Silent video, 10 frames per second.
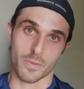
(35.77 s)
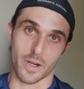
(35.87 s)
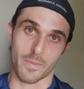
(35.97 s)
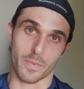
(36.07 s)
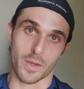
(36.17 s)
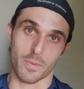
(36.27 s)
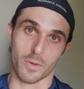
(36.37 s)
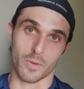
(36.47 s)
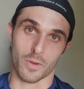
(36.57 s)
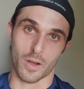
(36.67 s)
where
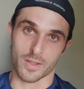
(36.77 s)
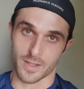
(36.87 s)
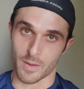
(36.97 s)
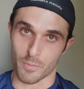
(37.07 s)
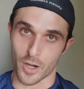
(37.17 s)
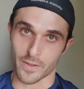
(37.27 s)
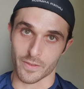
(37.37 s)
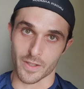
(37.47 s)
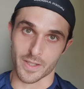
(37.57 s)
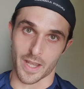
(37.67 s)
people skip
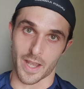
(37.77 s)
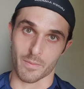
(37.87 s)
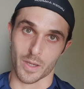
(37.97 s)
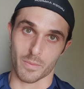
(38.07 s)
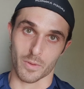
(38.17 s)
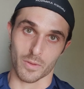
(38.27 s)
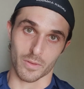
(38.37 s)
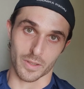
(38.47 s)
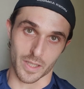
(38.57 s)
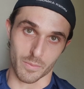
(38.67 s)
breakfast and
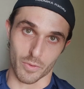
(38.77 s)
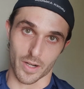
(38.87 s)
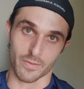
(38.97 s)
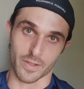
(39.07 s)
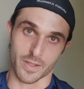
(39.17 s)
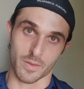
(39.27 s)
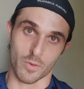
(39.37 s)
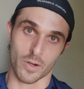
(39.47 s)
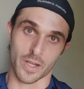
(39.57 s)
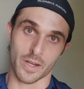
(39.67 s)
people eat breakfast in the
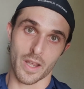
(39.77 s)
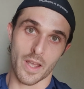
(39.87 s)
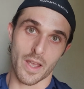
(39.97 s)
morning.